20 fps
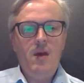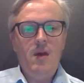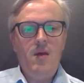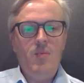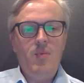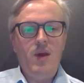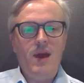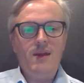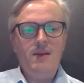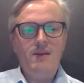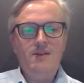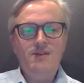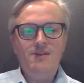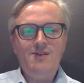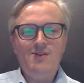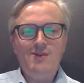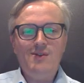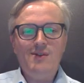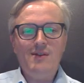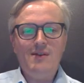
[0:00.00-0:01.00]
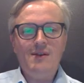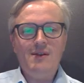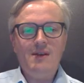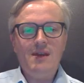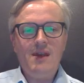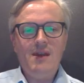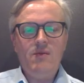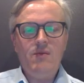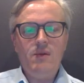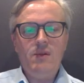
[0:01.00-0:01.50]
patterns during the
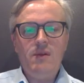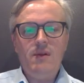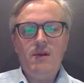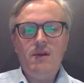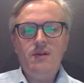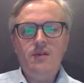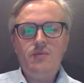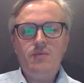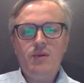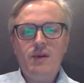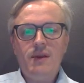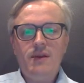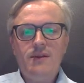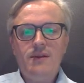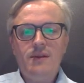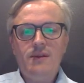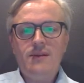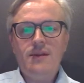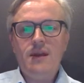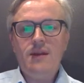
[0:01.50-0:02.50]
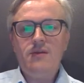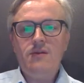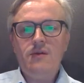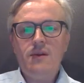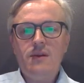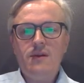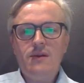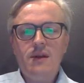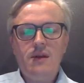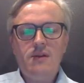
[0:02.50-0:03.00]
day with lunch breaks, et cetera,
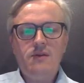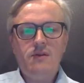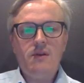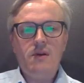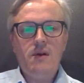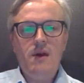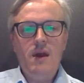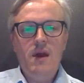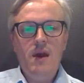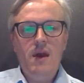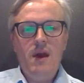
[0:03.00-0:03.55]
et cetera.